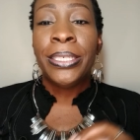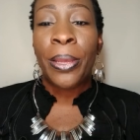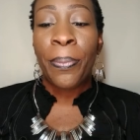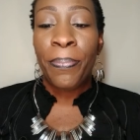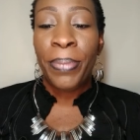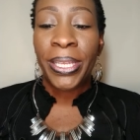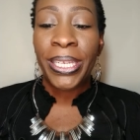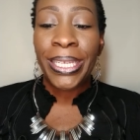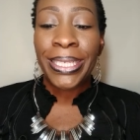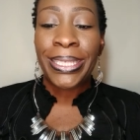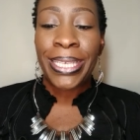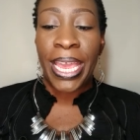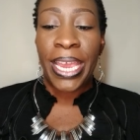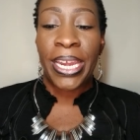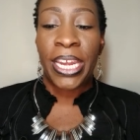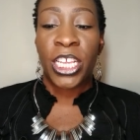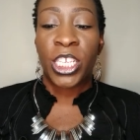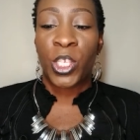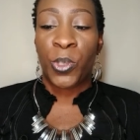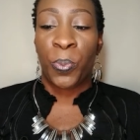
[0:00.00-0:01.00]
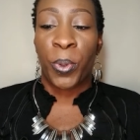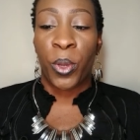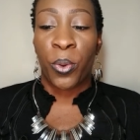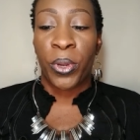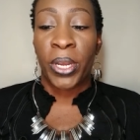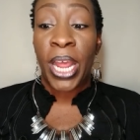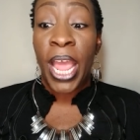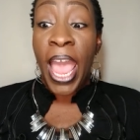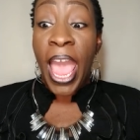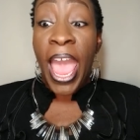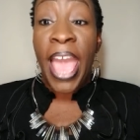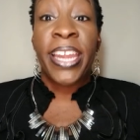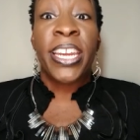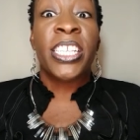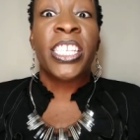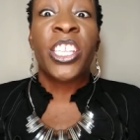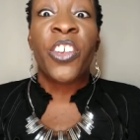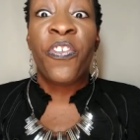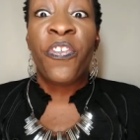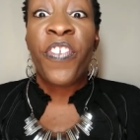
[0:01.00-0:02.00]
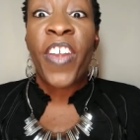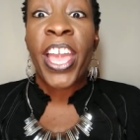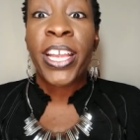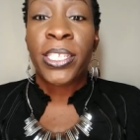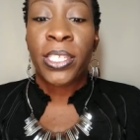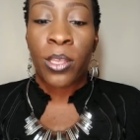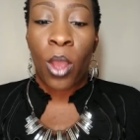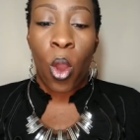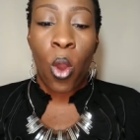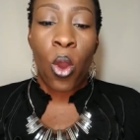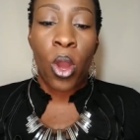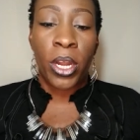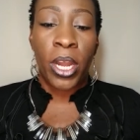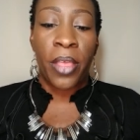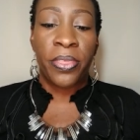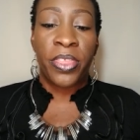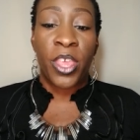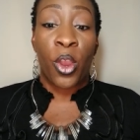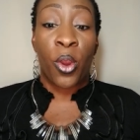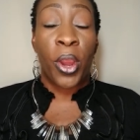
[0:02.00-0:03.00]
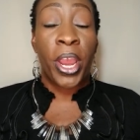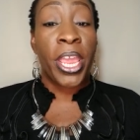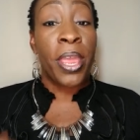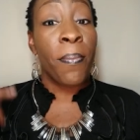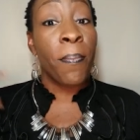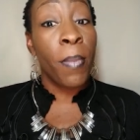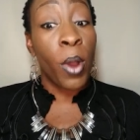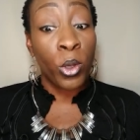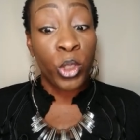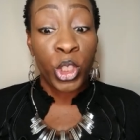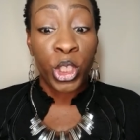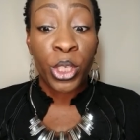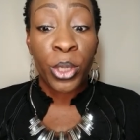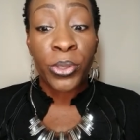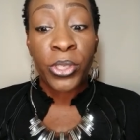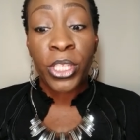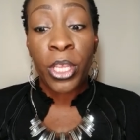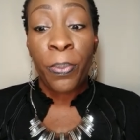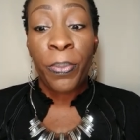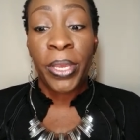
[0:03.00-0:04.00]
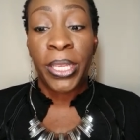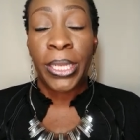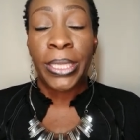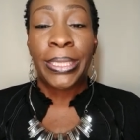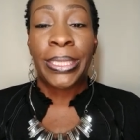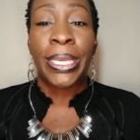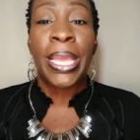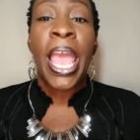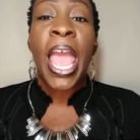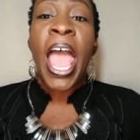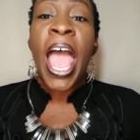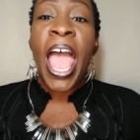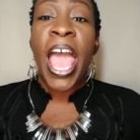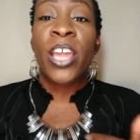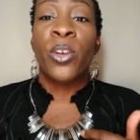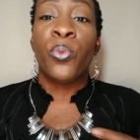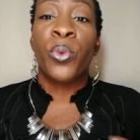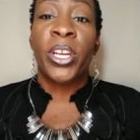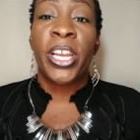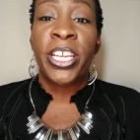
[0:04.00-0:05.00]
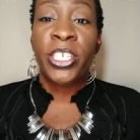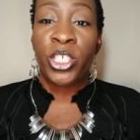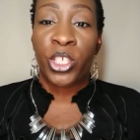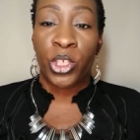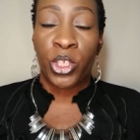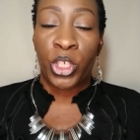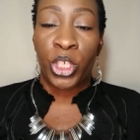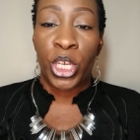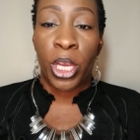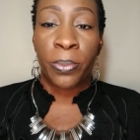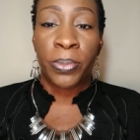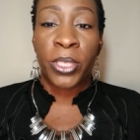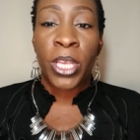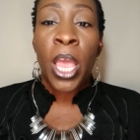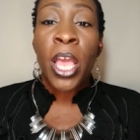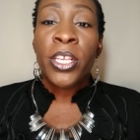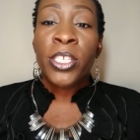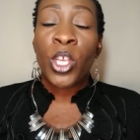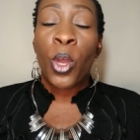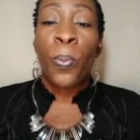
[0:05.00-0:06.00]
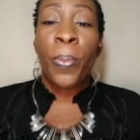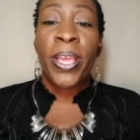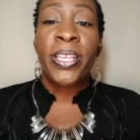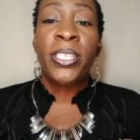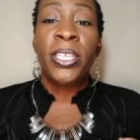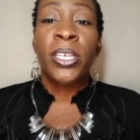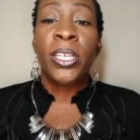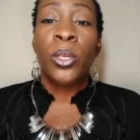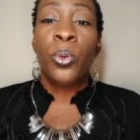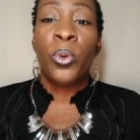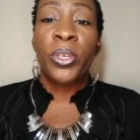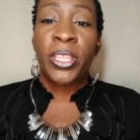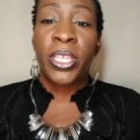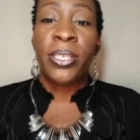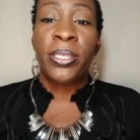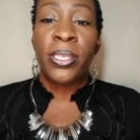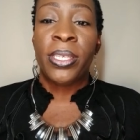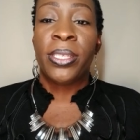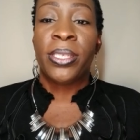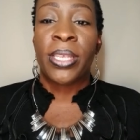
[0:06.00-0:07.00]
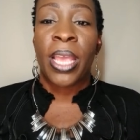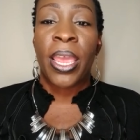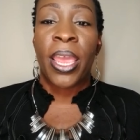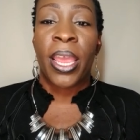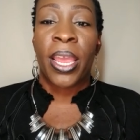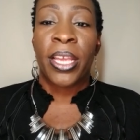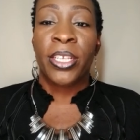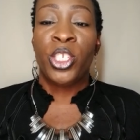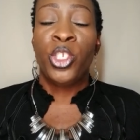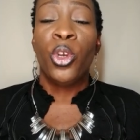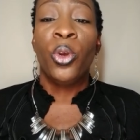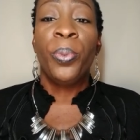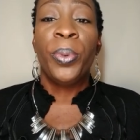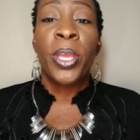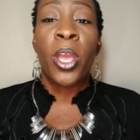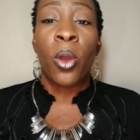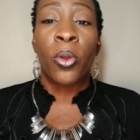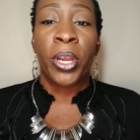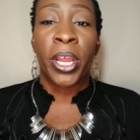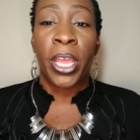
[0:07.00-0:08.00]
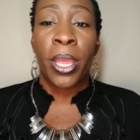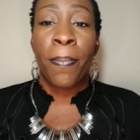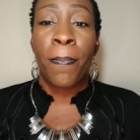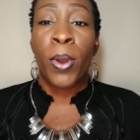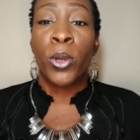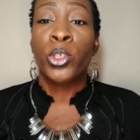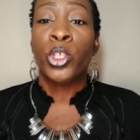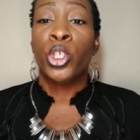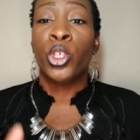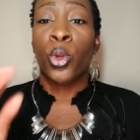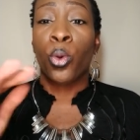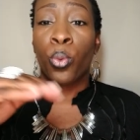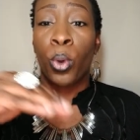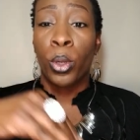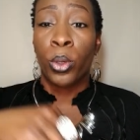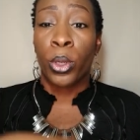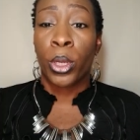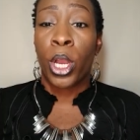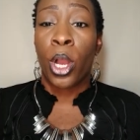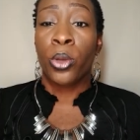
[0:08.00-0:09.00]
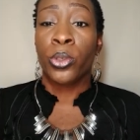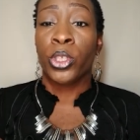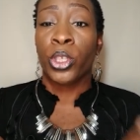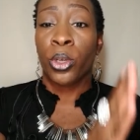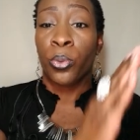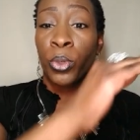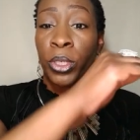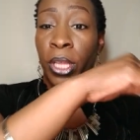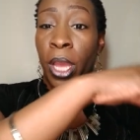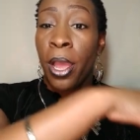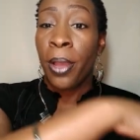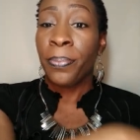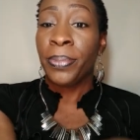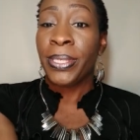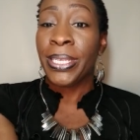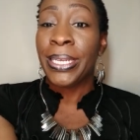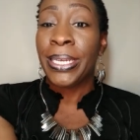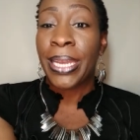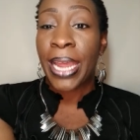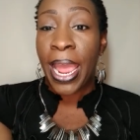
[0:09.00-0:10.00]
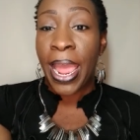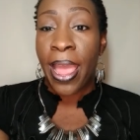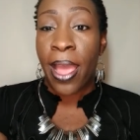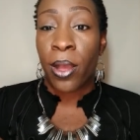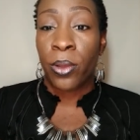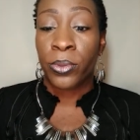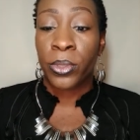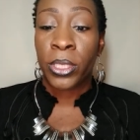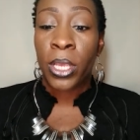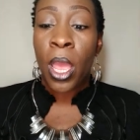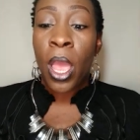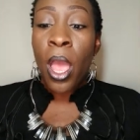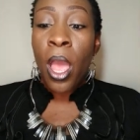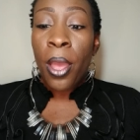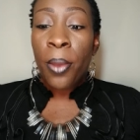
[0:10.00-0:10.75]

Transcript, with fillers: debilitating spirit and its effects on their emotional stability and relationships. So basically what this is saying is you'll be on an emotional roller coaster with ups and downs